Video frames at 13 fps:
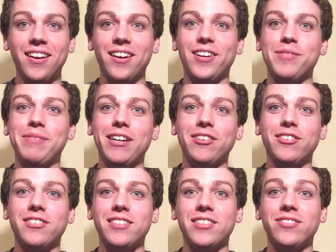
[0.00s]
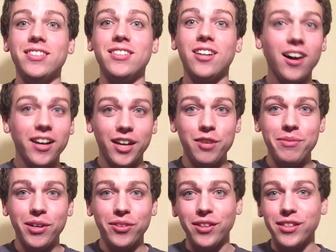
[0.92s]
about even talking
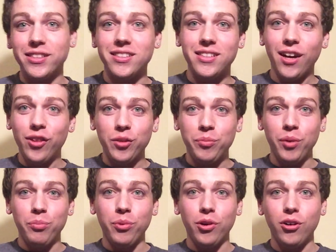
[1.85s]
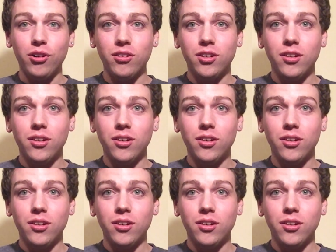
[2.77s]
about this and telling people.